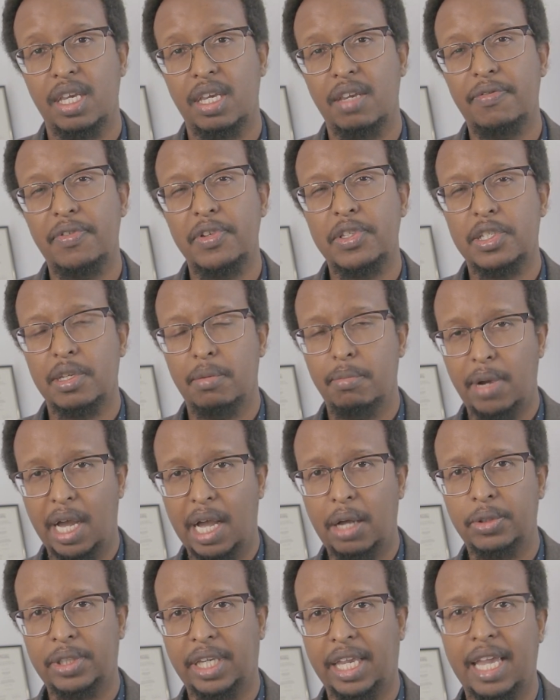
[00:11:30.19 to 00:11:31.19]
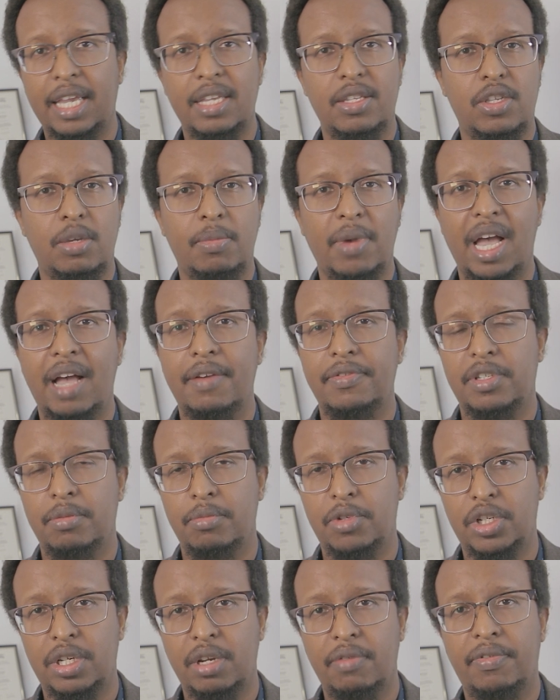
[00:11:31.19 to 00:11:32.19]
If it's a mild case, you might have
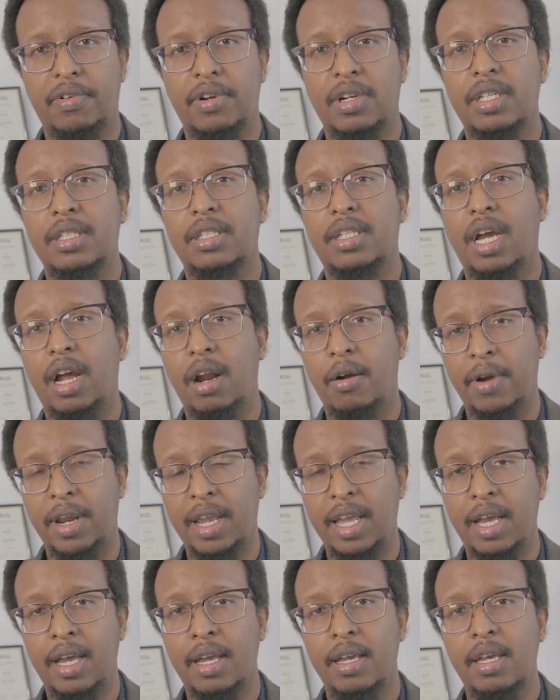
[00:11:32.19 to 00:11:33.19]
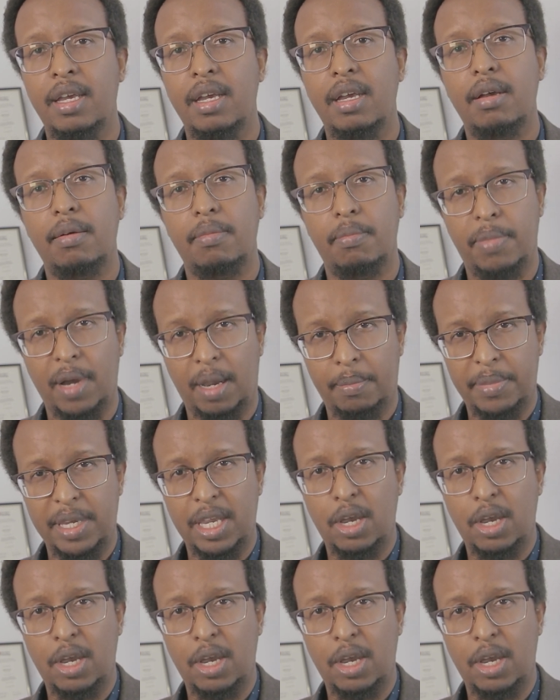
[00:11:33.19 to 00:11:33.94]
some shivering and diarrhea, but